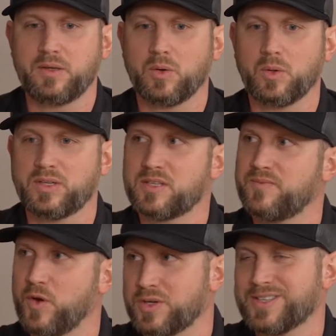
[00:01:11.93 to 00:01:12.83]
you're only
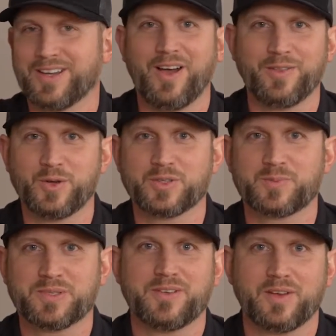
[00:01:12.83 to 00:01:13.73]
focusing on those
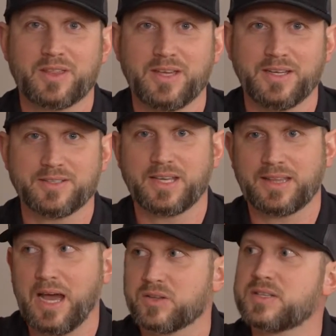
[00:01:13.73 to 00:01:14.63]
specific things, like
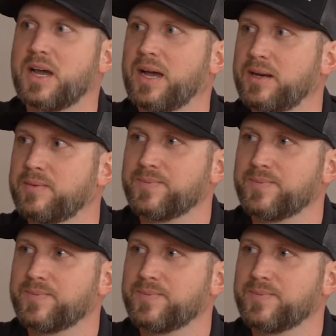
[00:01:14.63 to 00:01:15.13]
the outside.